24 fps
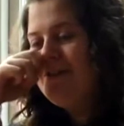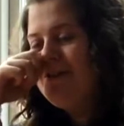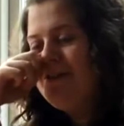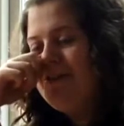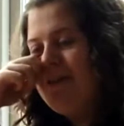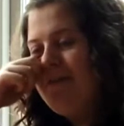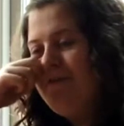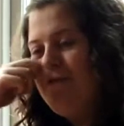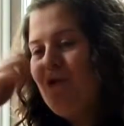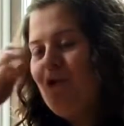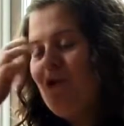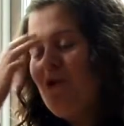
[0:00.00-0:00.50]

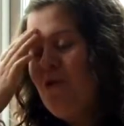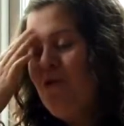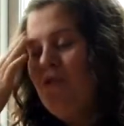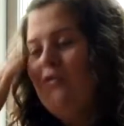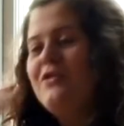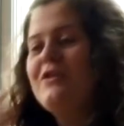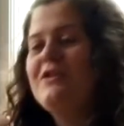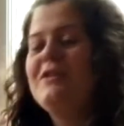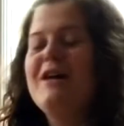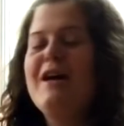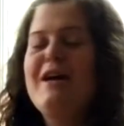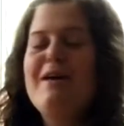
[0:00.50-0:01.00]
They've got
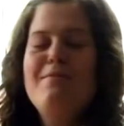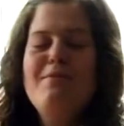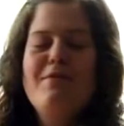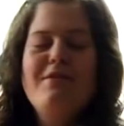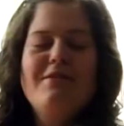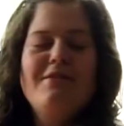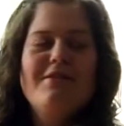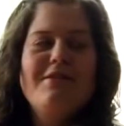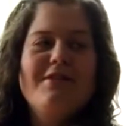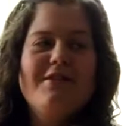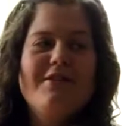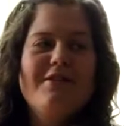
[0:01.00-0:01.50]
all the
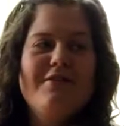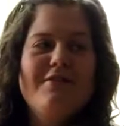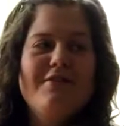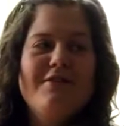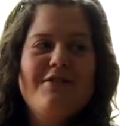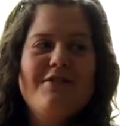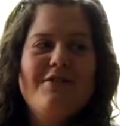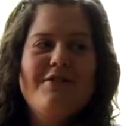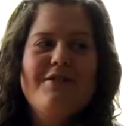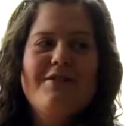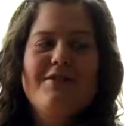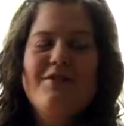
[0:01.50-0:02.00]
diamonds
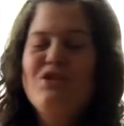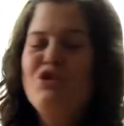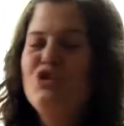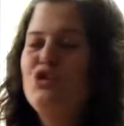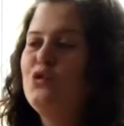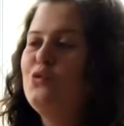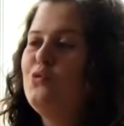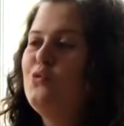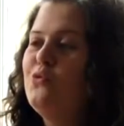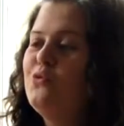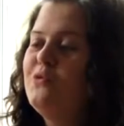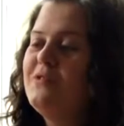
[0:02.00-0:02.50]
and
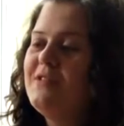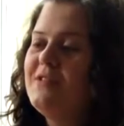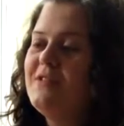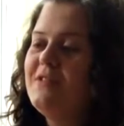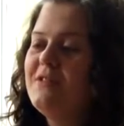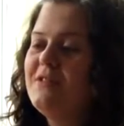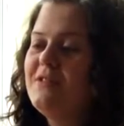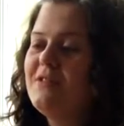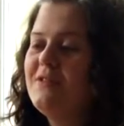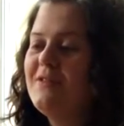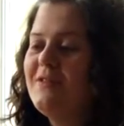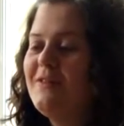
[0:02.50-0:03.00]
jewels,
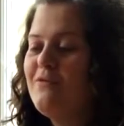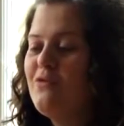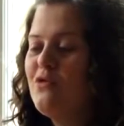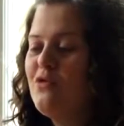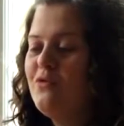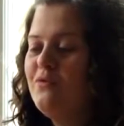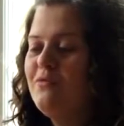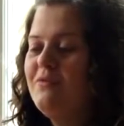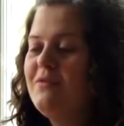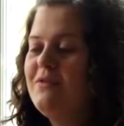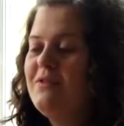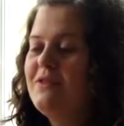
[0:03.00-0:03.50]
and they're
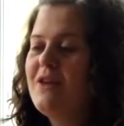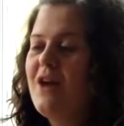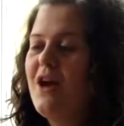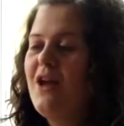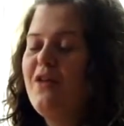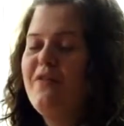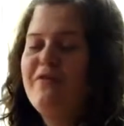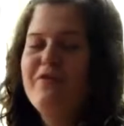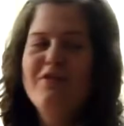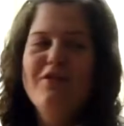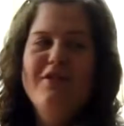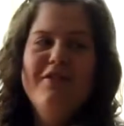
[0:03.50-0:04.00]
all
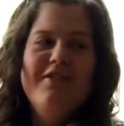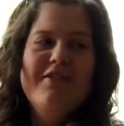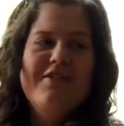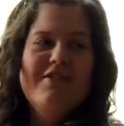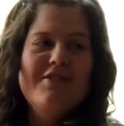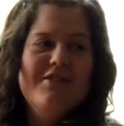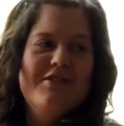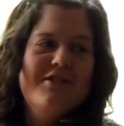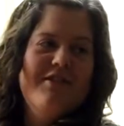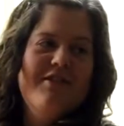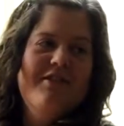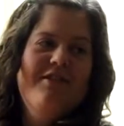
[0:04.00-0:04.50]
colourful
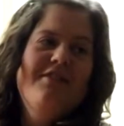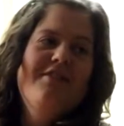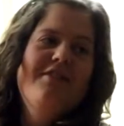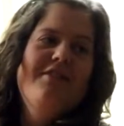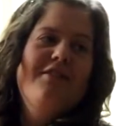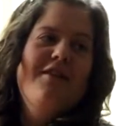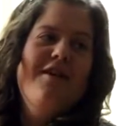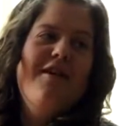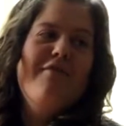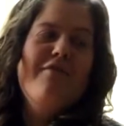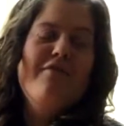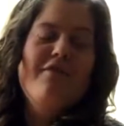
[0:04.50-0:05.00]
and
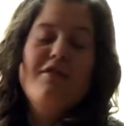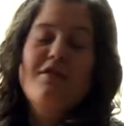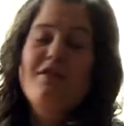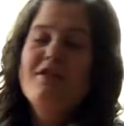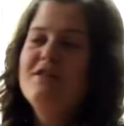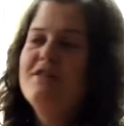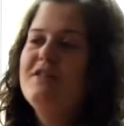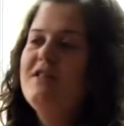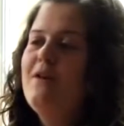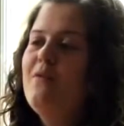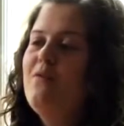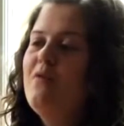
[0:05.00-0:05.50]
everything,
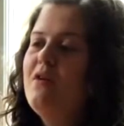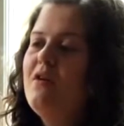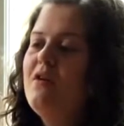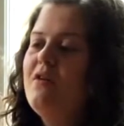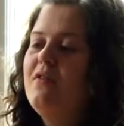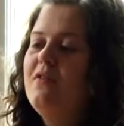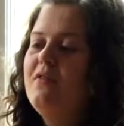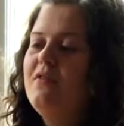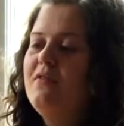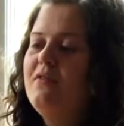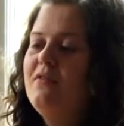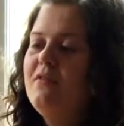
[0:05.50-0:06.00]
because they
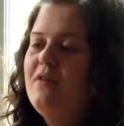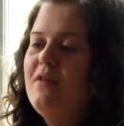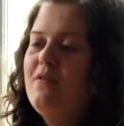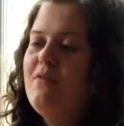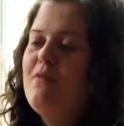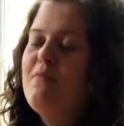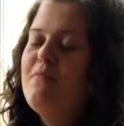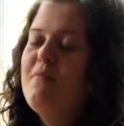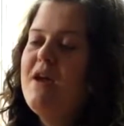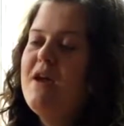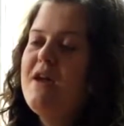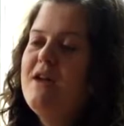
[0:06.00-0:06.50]

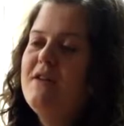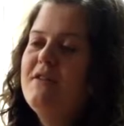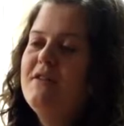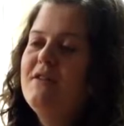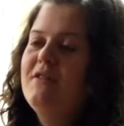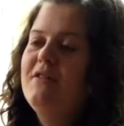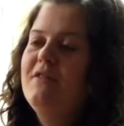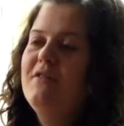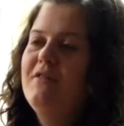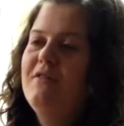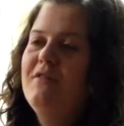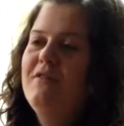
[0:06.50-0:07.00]
were made
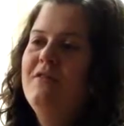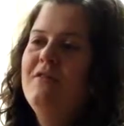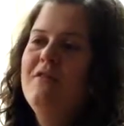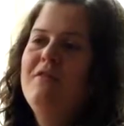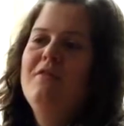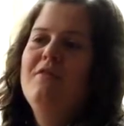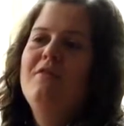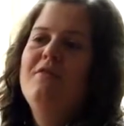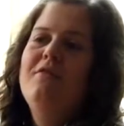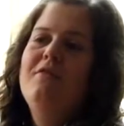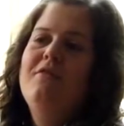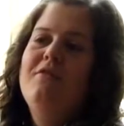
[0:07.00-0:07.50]

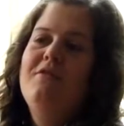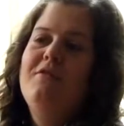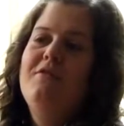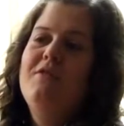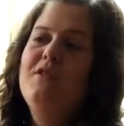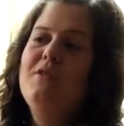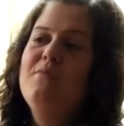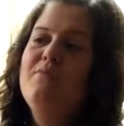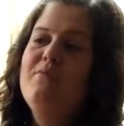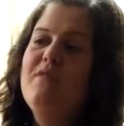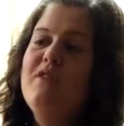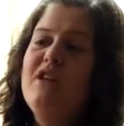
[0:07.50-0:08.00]

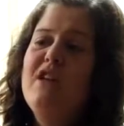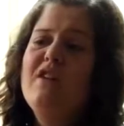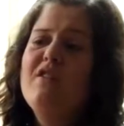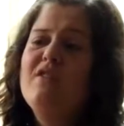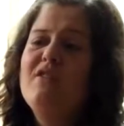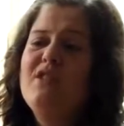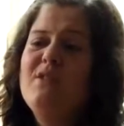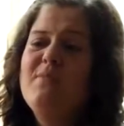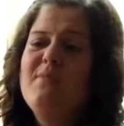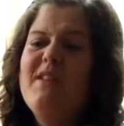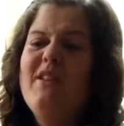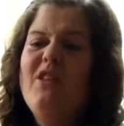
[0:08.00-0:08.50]
to
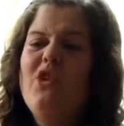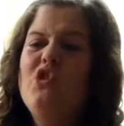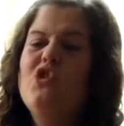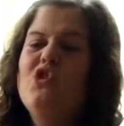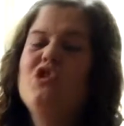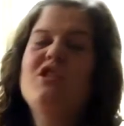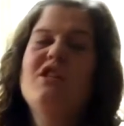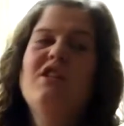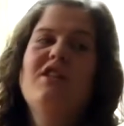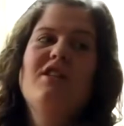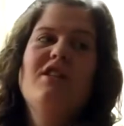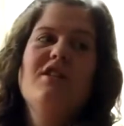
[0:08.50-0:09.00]
be
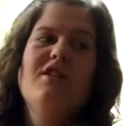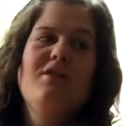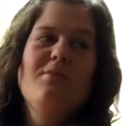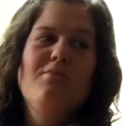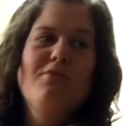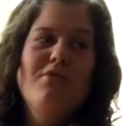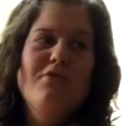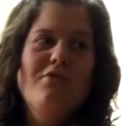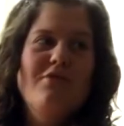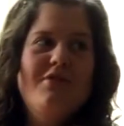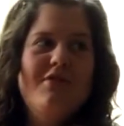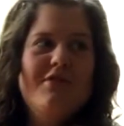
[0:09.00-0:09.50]
looked at, I
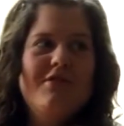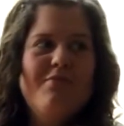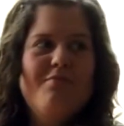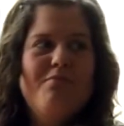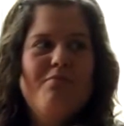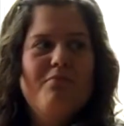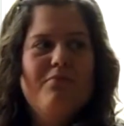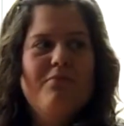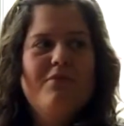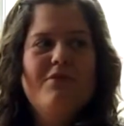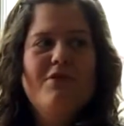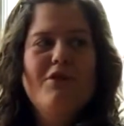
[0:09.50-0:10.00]
suppose,
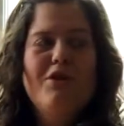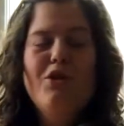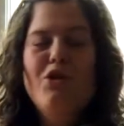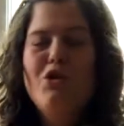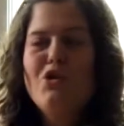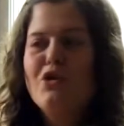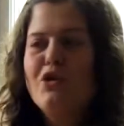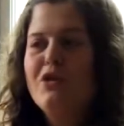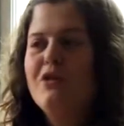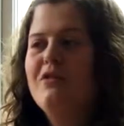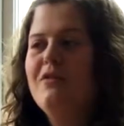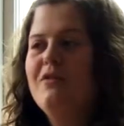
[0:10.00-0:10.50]
to
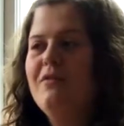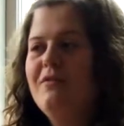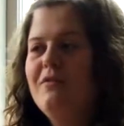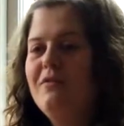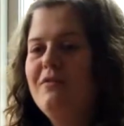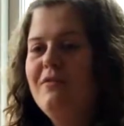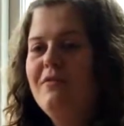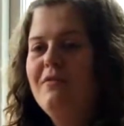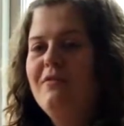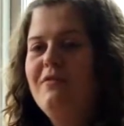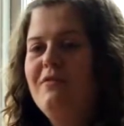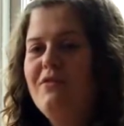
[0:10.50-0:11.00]
look
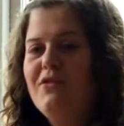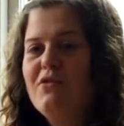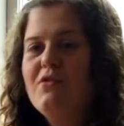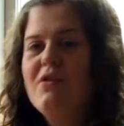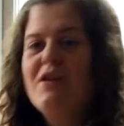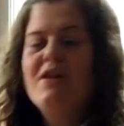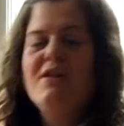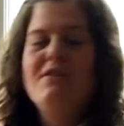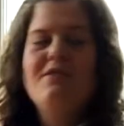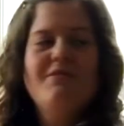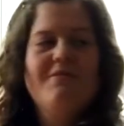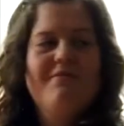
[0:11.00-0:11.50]

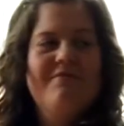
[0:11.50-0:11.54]
great.